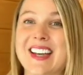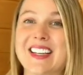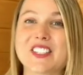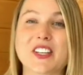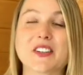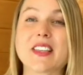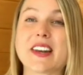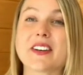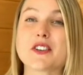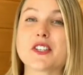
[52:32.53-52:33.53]
I channeled
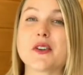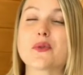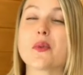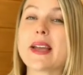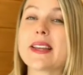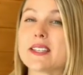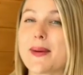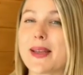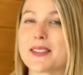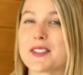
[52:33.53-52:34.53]
that energy right into
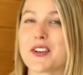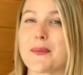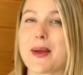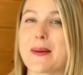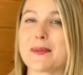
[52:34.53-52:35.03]
my Instagram